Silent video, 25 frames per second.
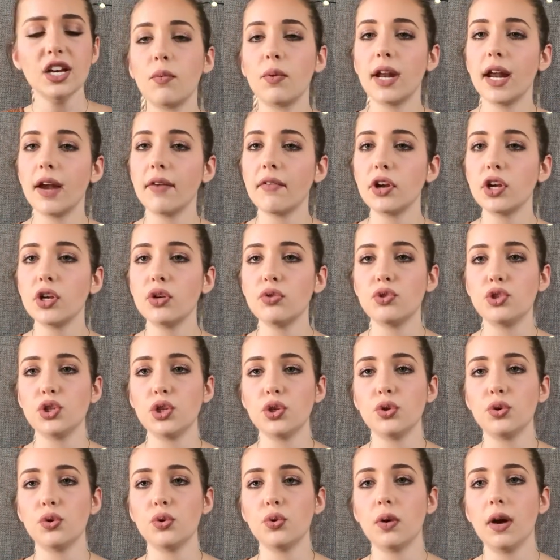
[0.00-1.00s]
and whenever you
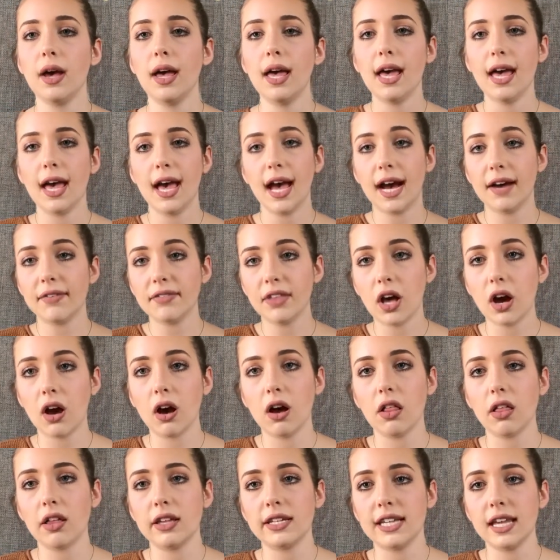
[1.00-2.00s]
do have that
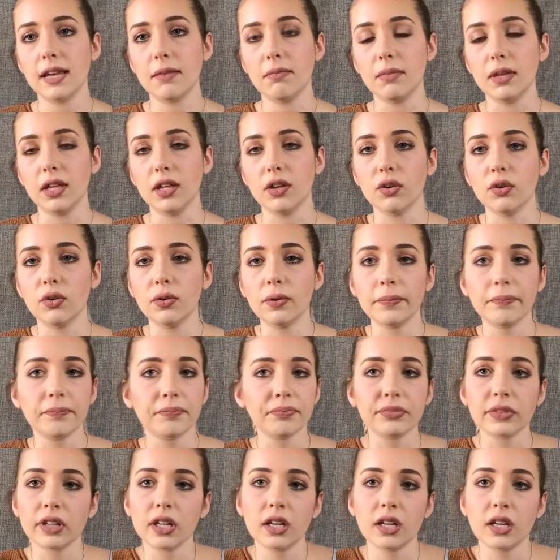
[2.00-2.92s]
holiday meal